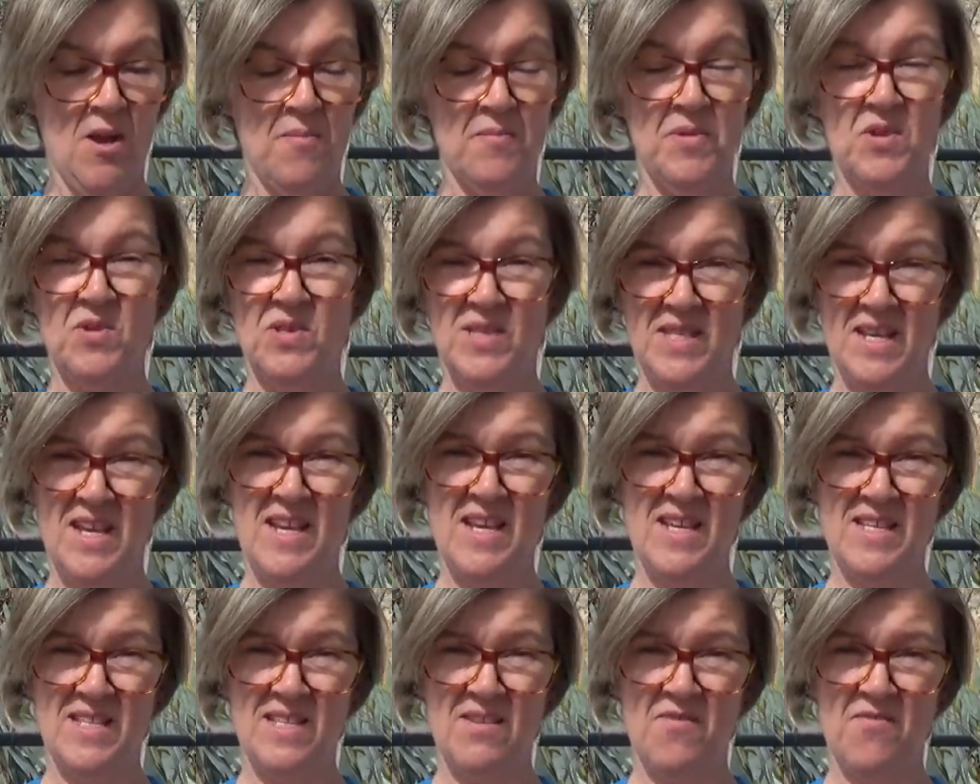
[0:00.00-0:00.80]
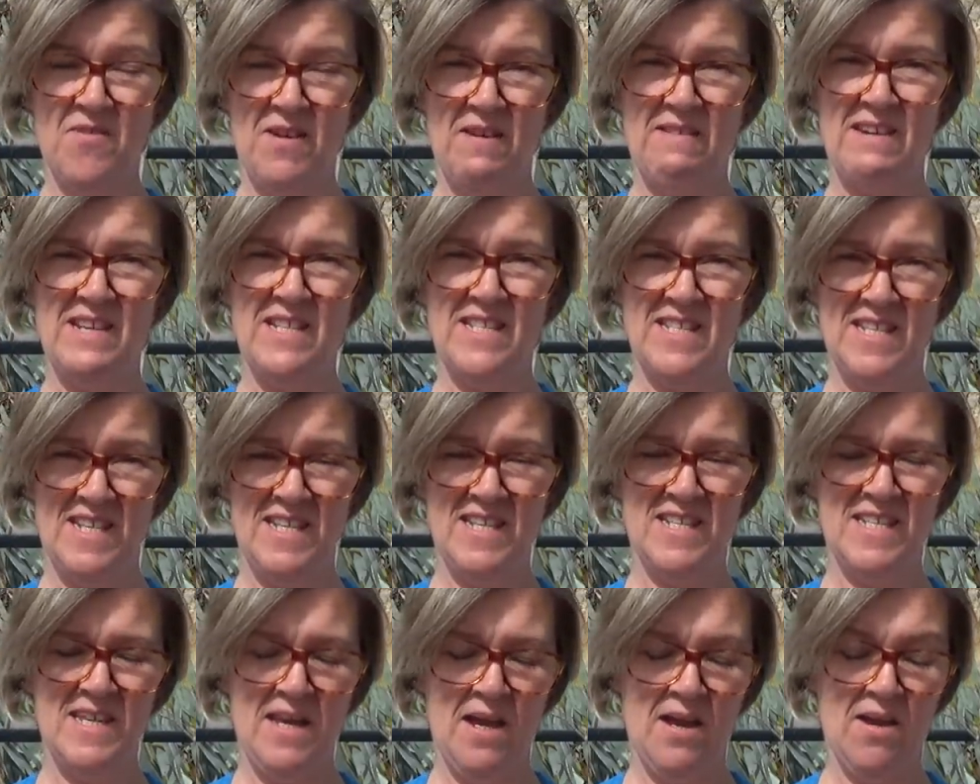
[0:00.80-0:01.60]
because it is a very
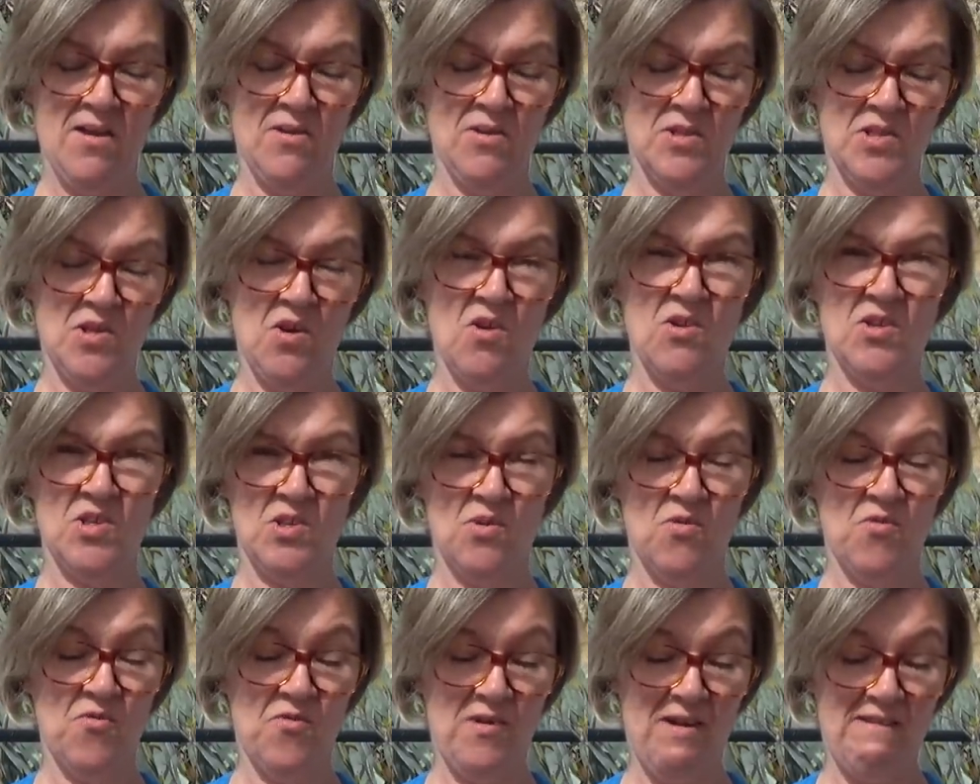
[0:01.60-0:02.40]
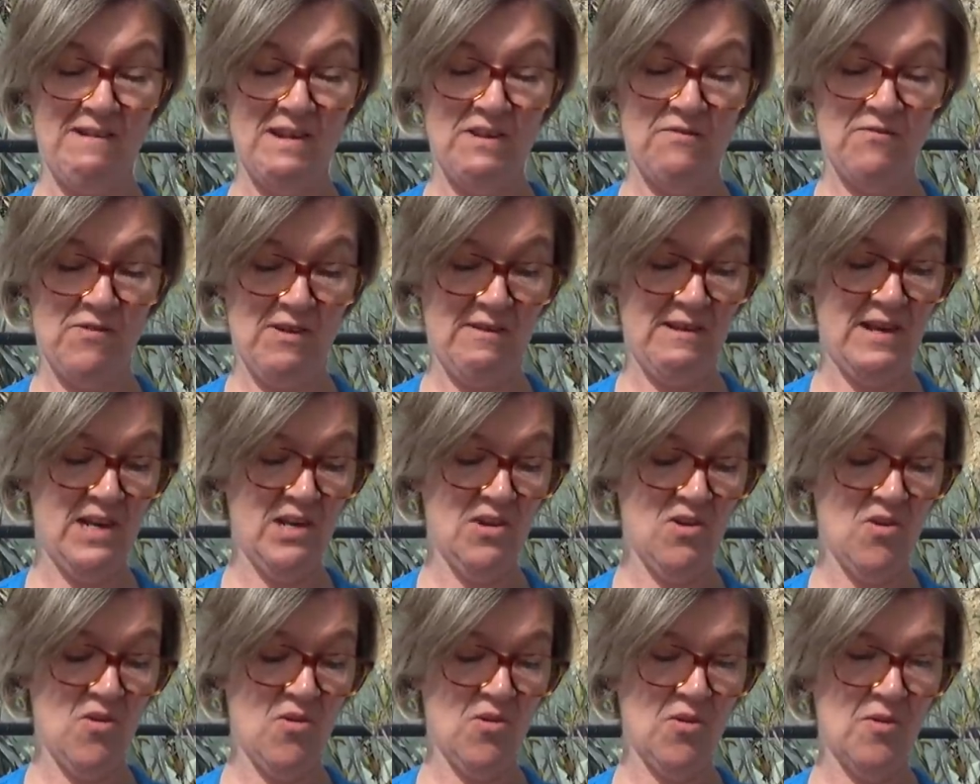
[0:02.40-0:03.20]
detailed article, very, very
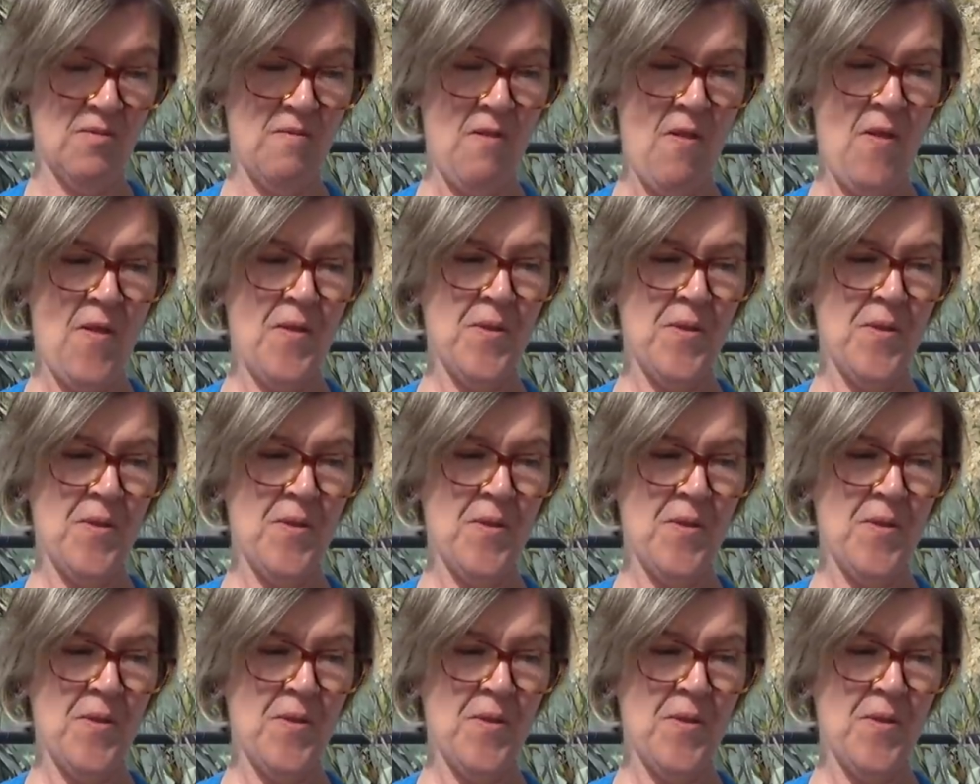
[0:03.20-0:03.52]
long.